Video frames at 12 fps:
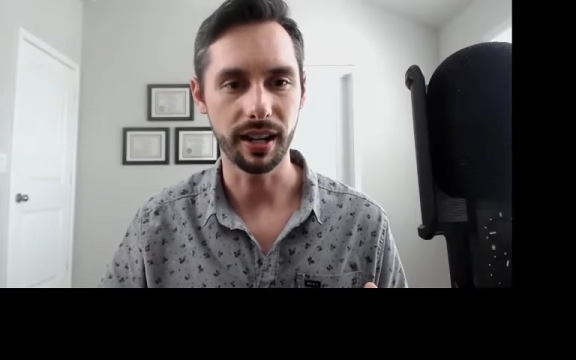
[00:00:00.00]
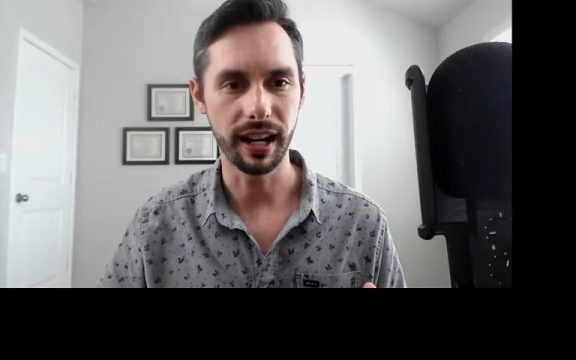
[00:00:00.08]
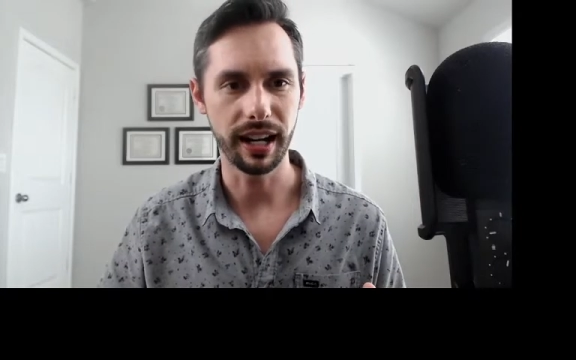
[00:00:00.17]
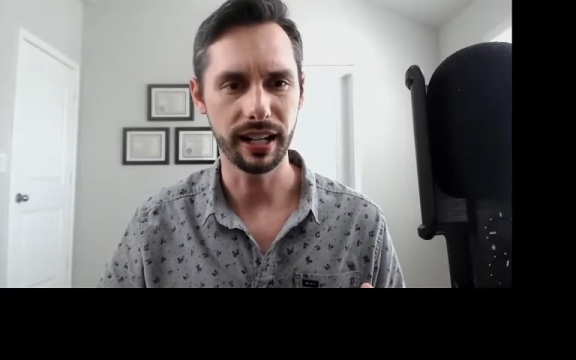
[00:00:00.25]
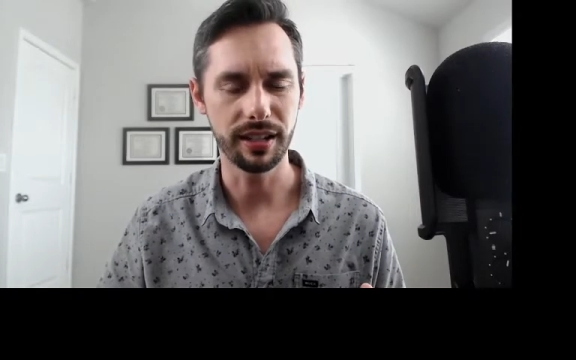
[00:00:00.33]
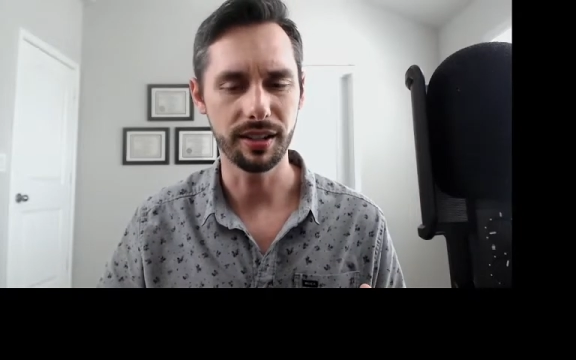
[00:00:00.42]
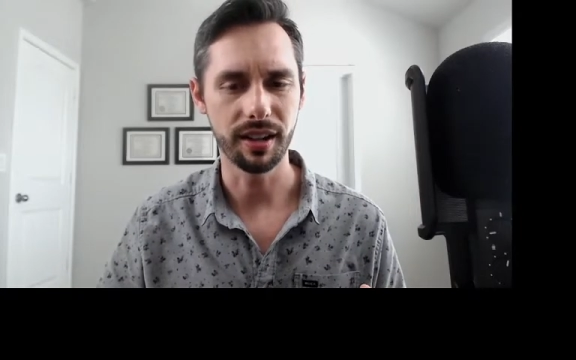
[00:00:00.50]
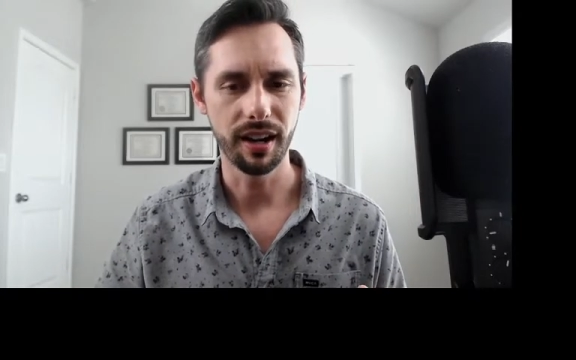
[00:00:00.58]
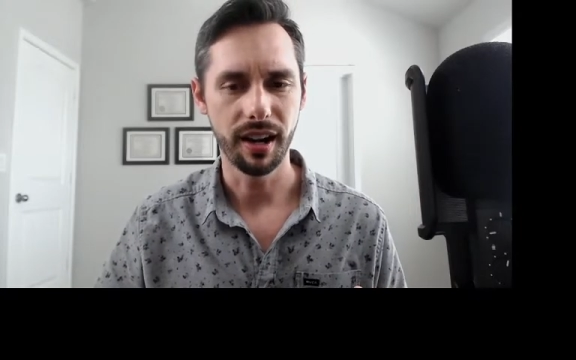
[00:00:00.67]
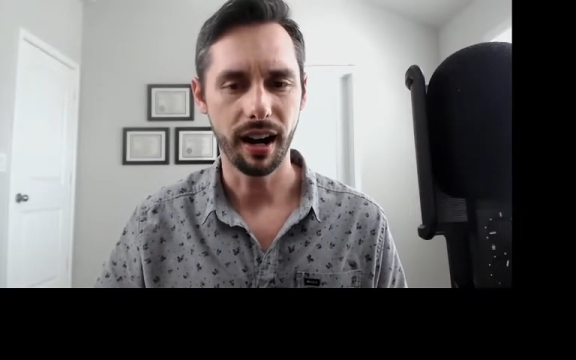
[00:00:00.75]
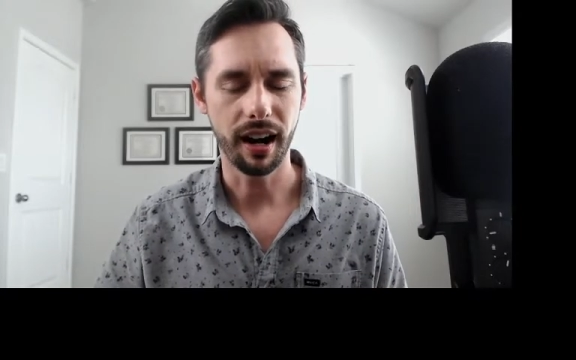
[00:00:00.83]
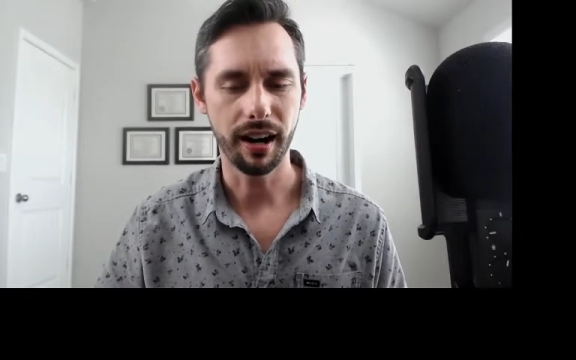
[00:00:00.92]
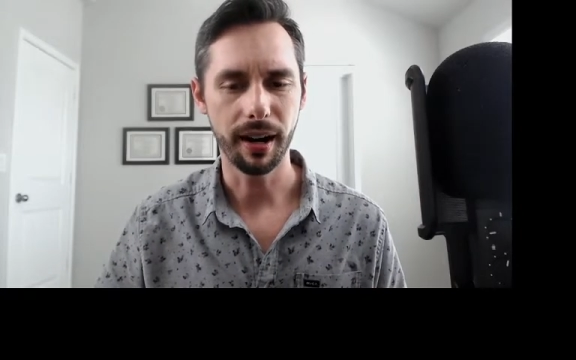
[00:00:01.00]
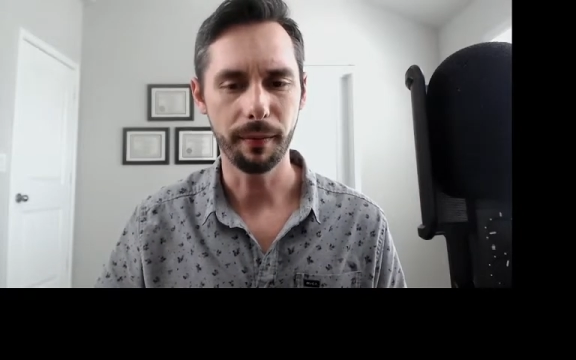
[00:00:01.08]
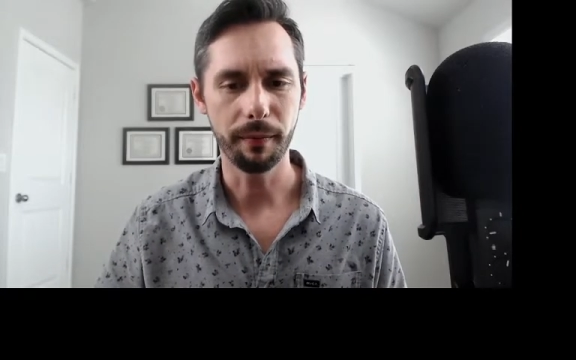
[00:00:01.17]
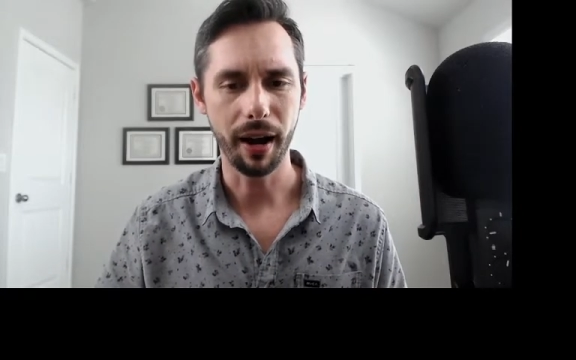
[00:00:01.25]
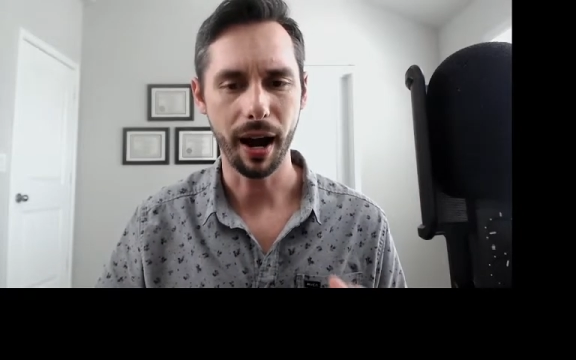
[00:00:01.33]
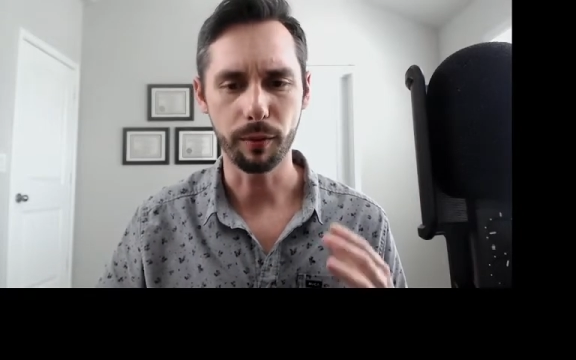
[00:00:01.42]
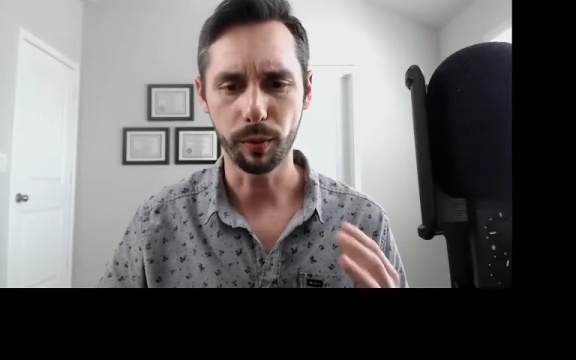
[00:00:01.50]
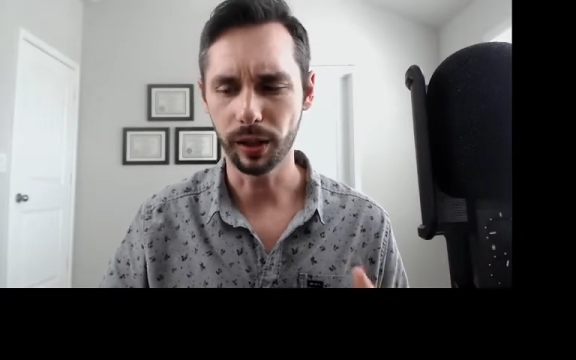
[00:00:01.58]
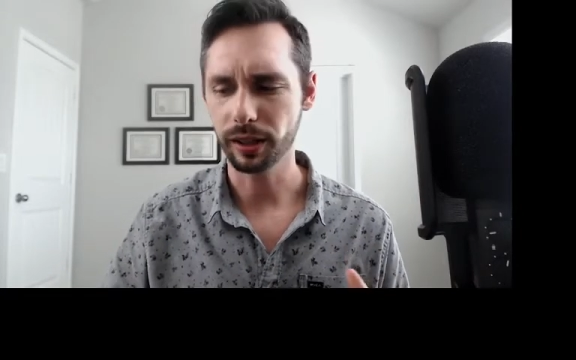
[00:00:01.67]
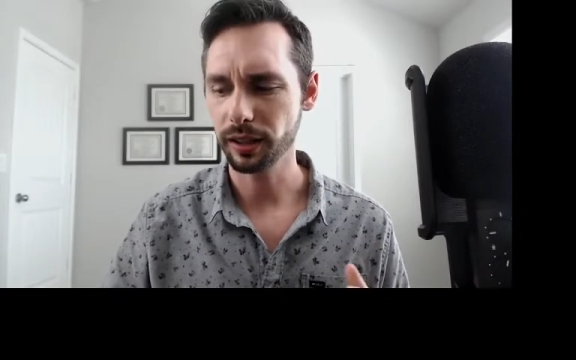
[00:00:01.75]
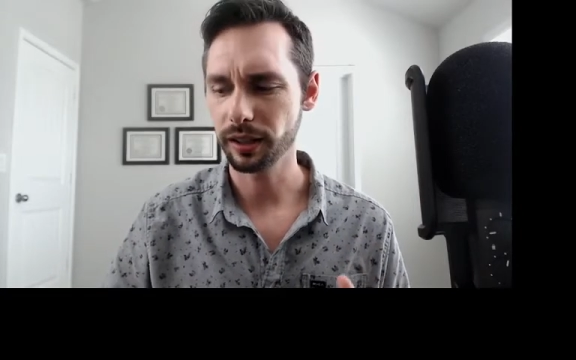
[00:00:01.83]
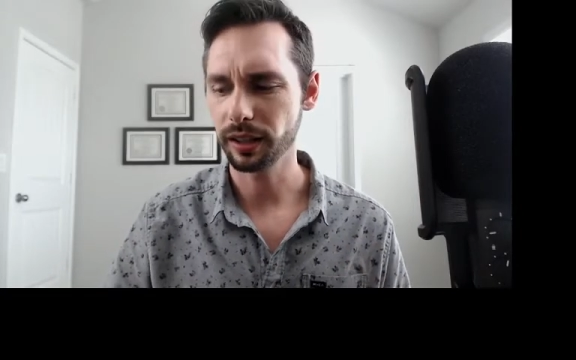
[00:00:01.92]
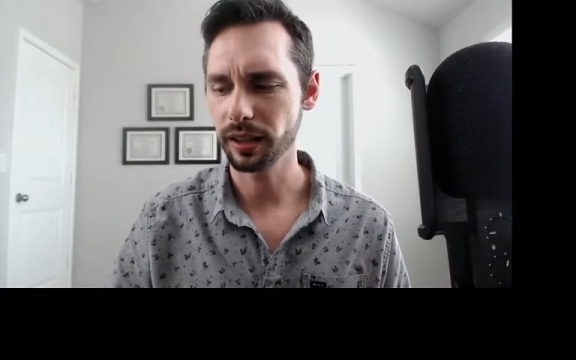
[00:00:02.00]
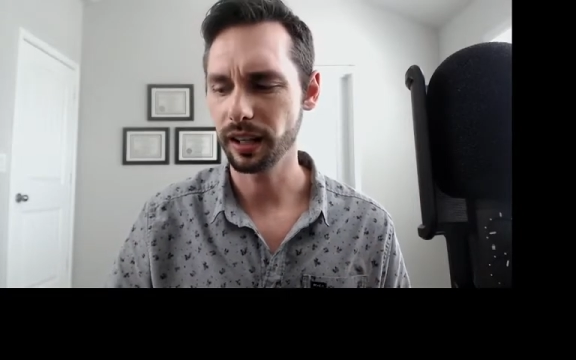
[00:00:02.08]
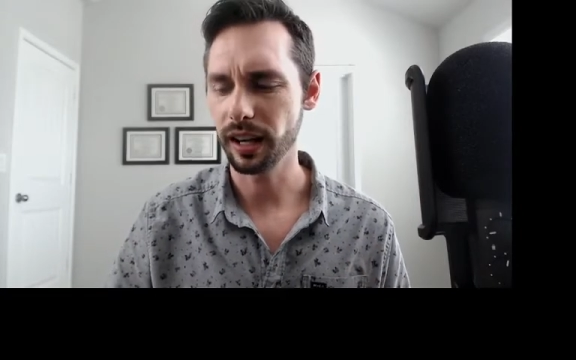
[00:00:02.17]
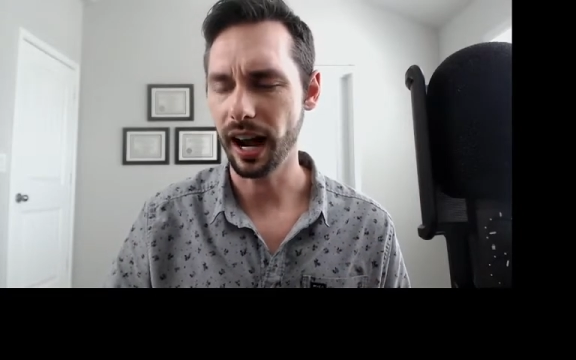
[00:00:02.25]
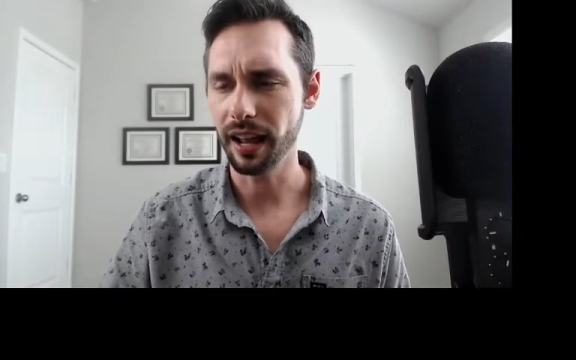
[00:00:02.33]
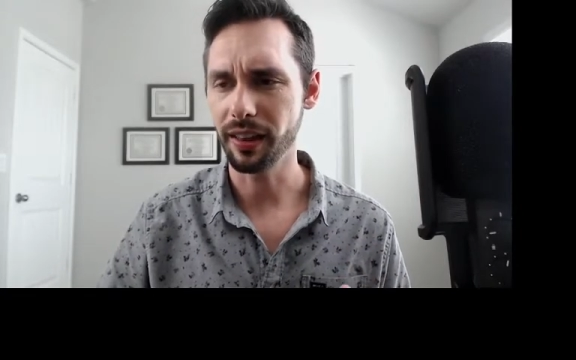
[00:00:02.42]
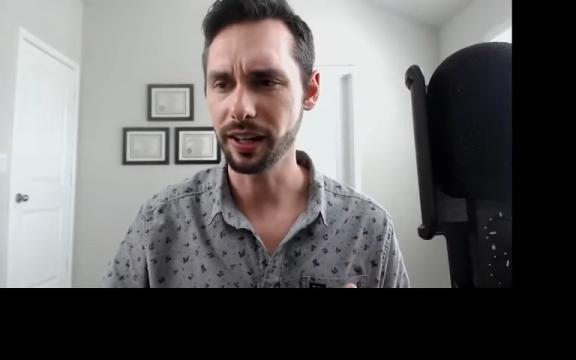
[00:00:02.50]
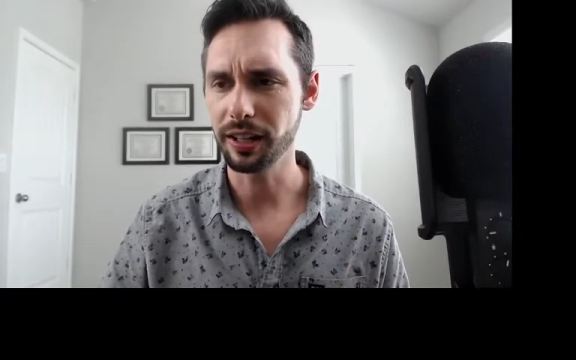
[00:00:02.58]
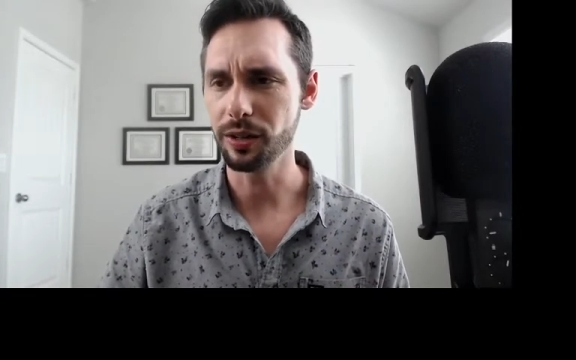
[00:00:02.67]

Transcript: and I like